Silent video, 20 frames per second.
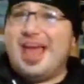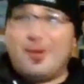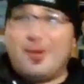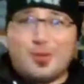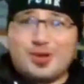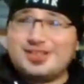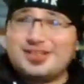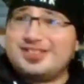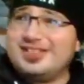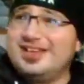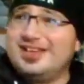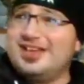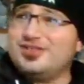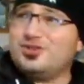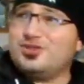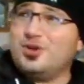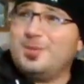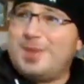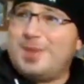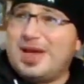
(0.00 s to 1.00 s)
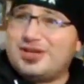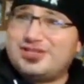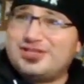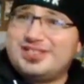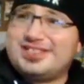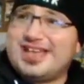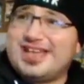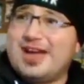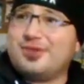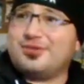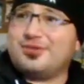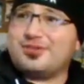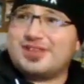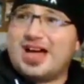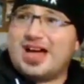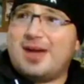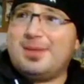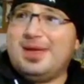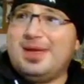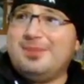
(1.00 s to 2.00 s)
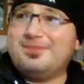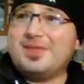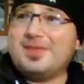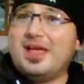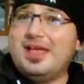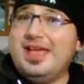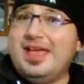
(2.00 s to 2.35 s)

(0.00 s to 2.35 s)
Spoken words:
And where's Joe Pesci's character, Tommy?